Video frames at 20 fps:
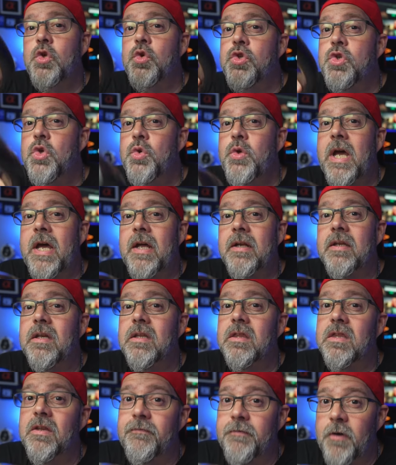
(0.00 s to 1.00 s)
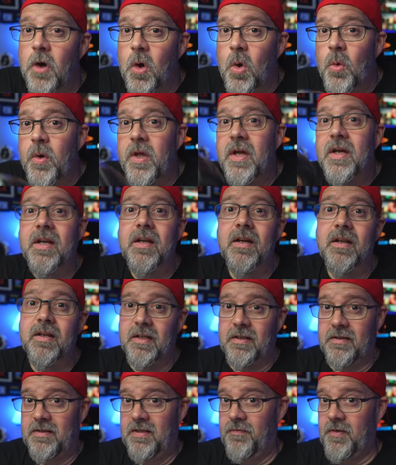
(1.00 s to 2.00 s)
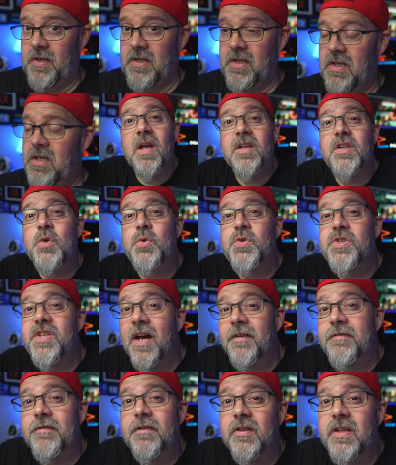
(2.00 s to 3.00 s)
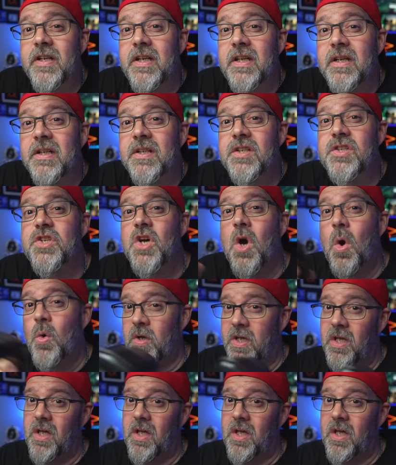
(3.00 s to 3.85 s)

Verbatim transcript: you do not get the phone connectivity, and you definitely don't